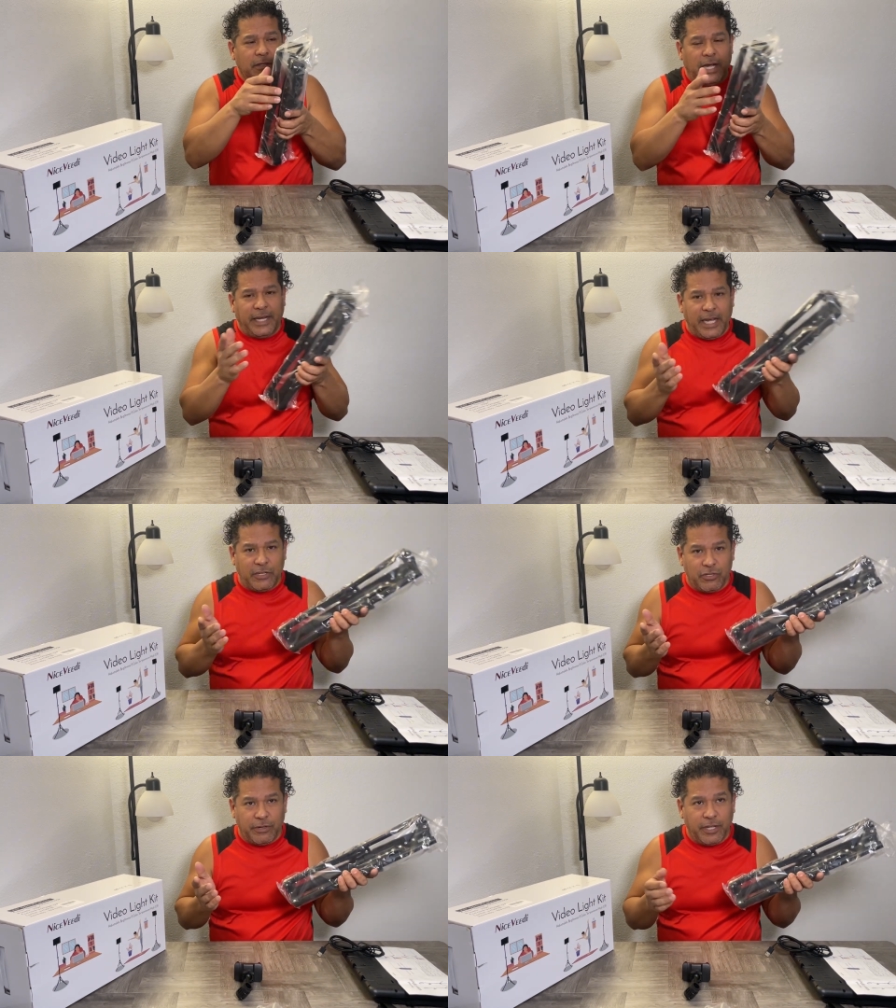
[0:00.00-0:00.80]
I can't
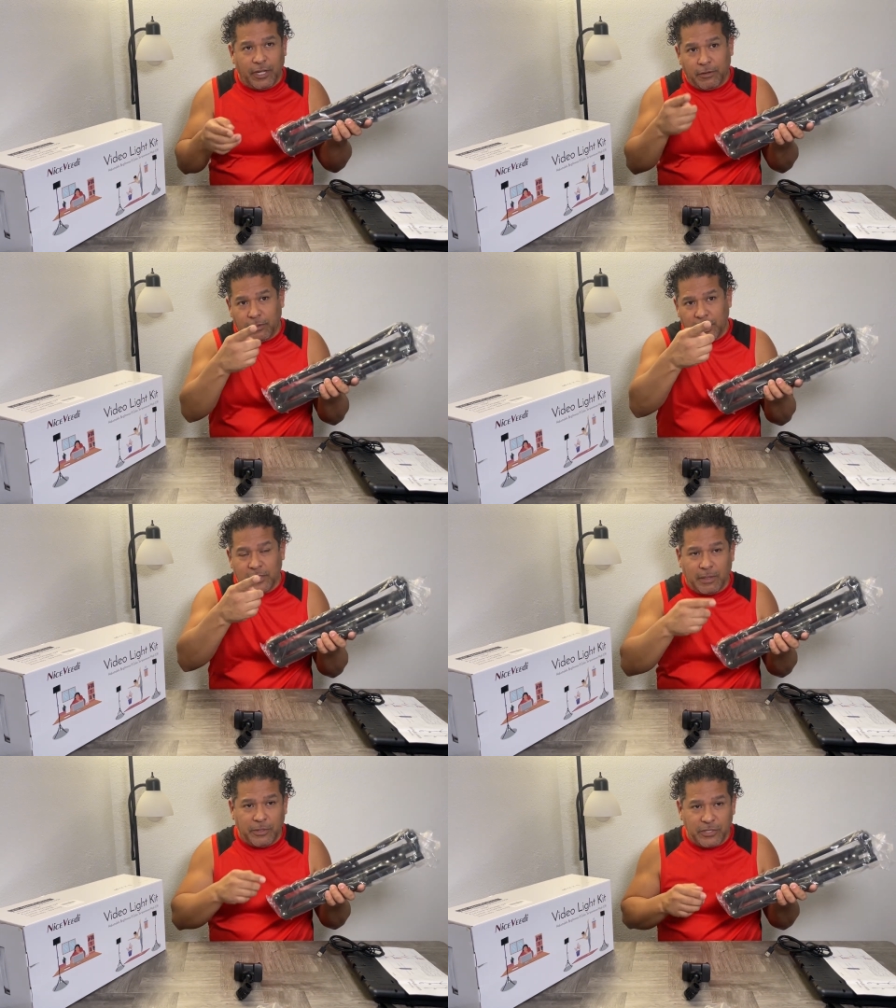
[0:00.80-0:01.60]
show you the other one
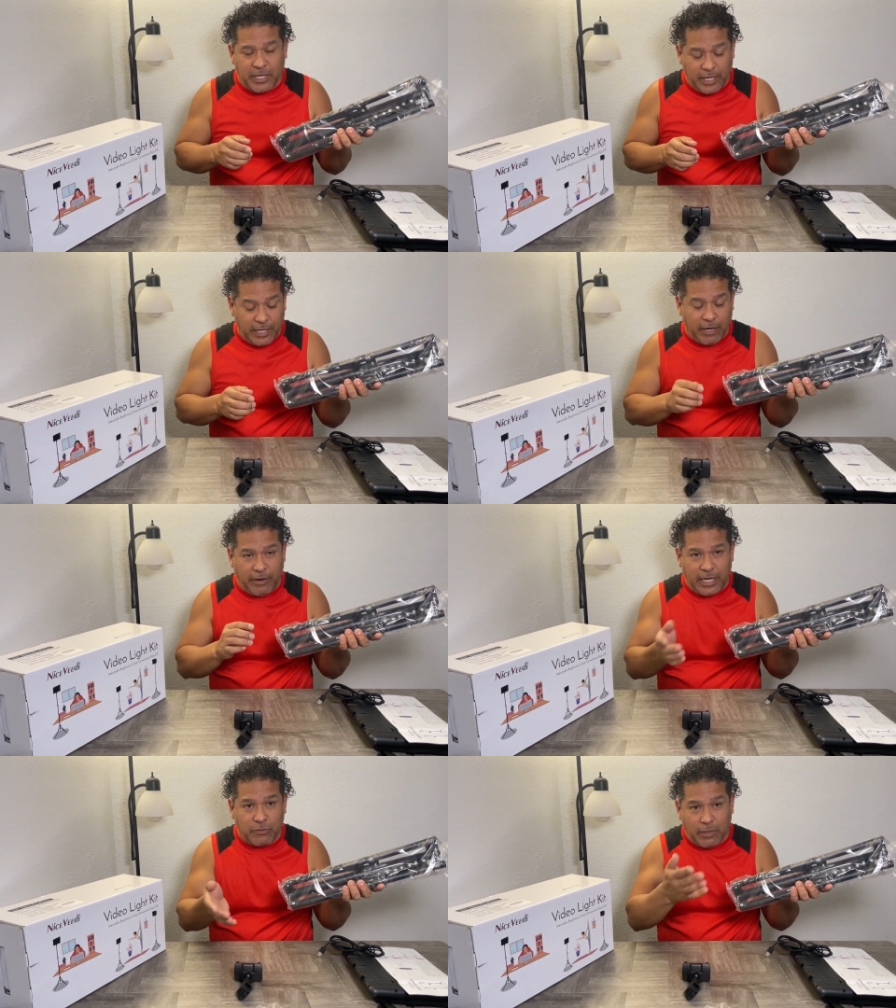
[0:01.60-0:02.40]
because I'm using it now,
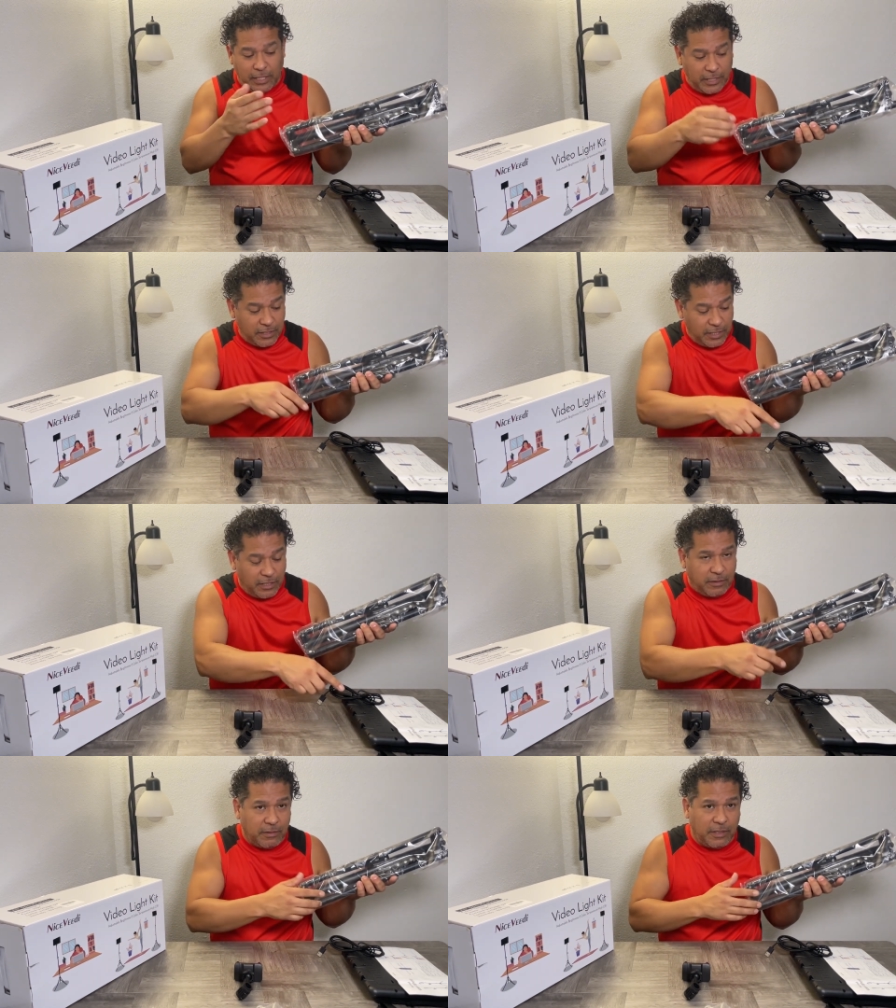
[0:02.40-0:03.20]
as well as
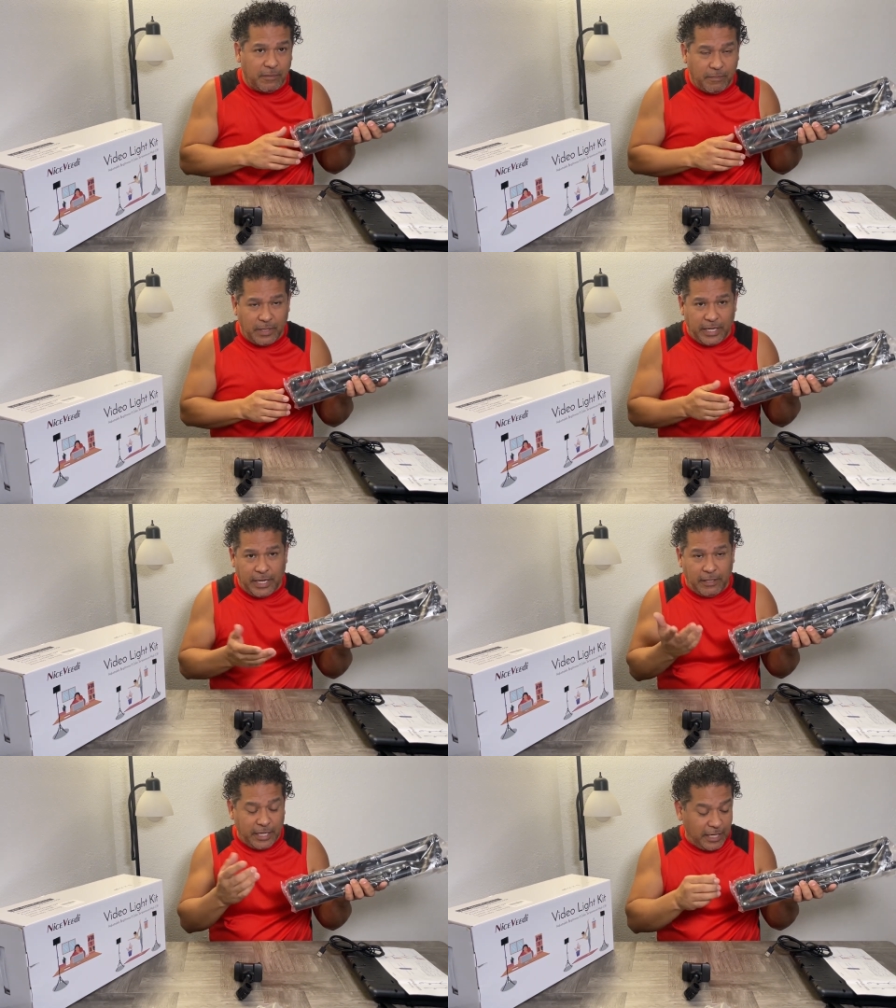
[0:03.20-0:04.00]
the
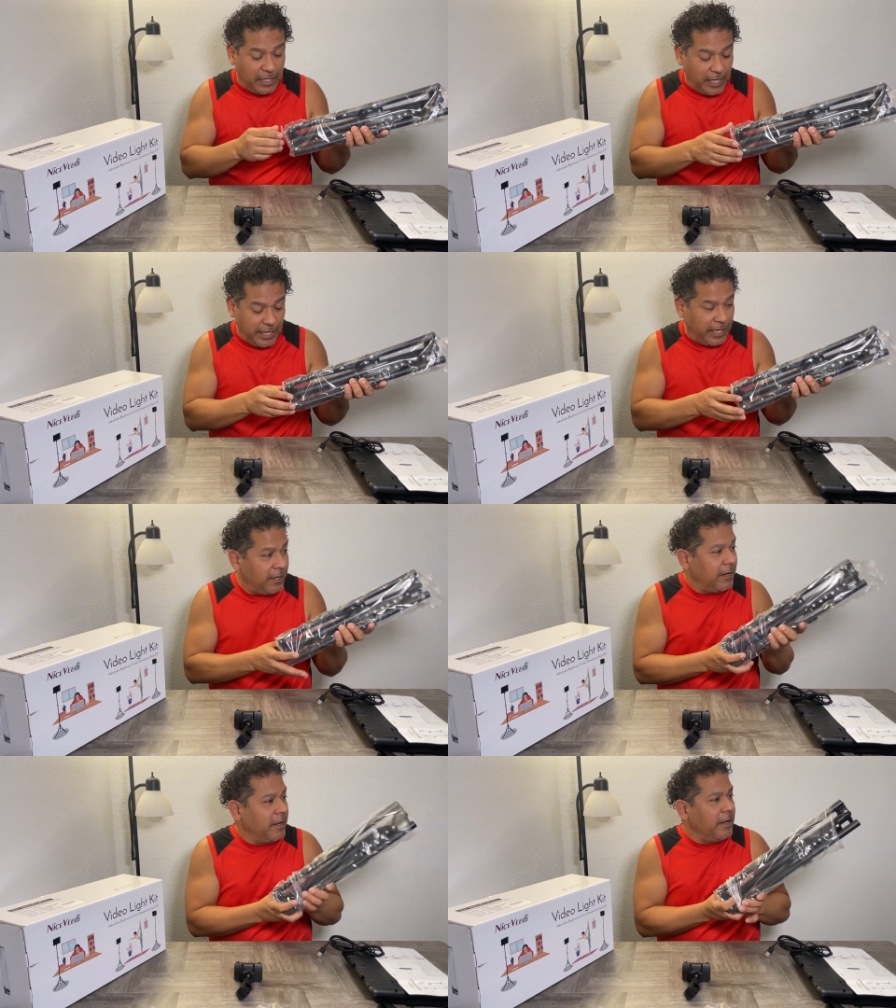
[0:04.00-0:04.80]
LED light.
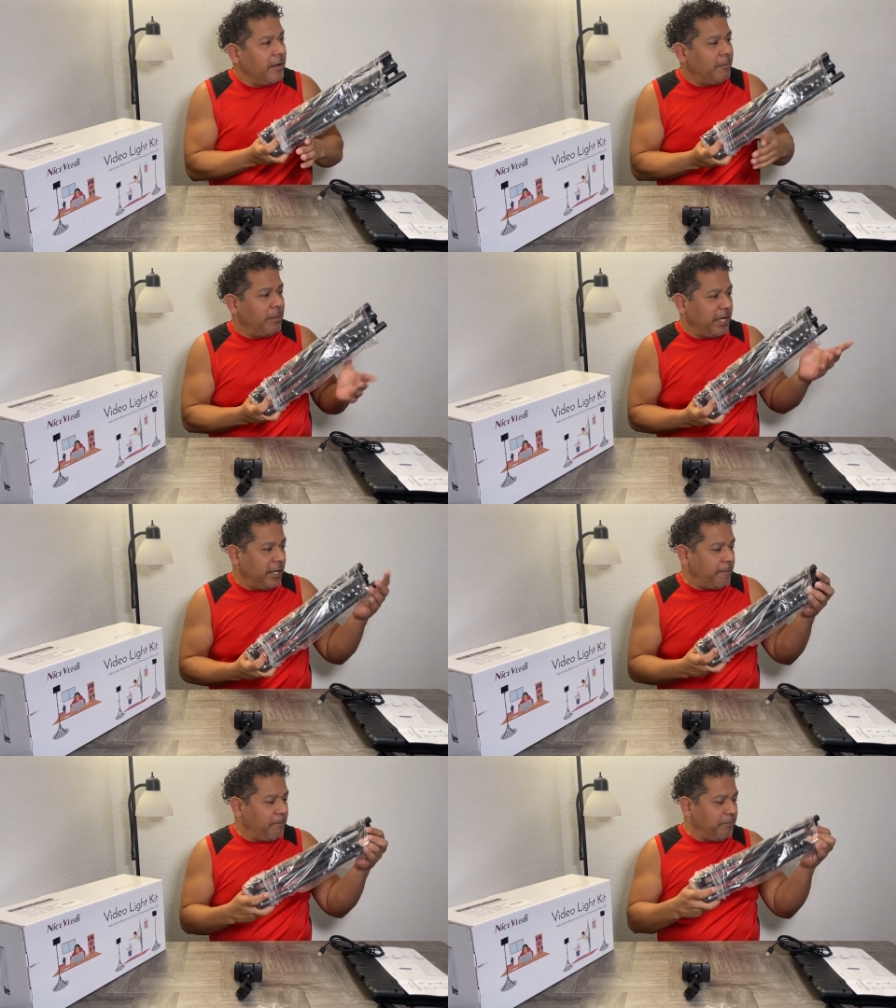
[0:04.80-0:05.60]
But